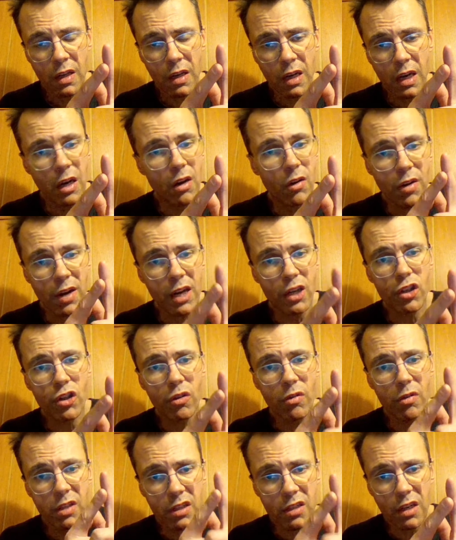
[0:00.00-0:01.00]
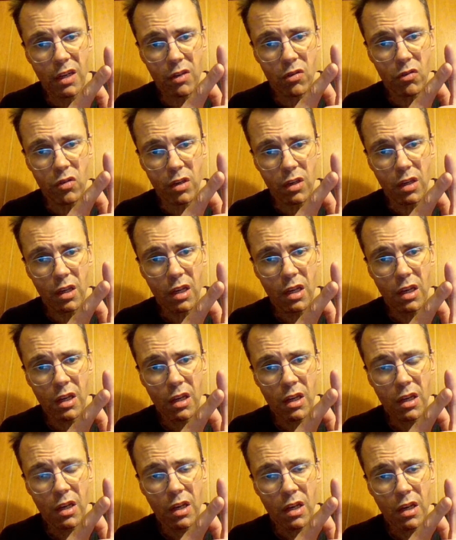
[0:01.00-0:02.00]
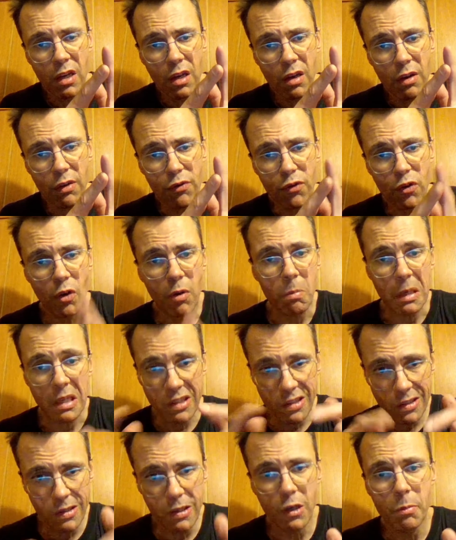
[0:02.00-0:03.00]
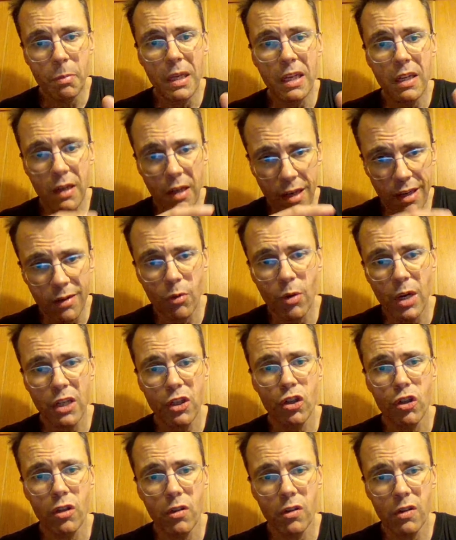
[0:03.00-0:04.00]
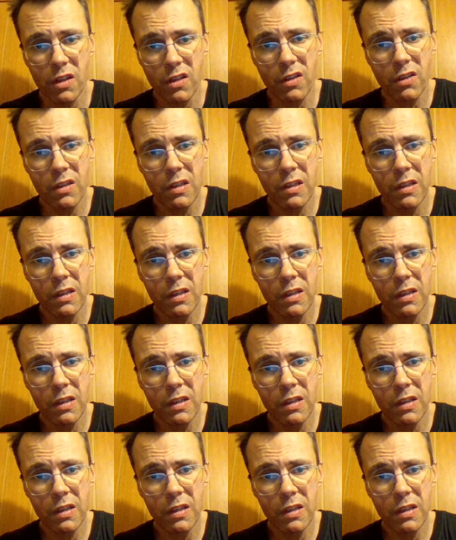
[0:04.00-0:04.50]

our national integrity, from Serbian aggression on us.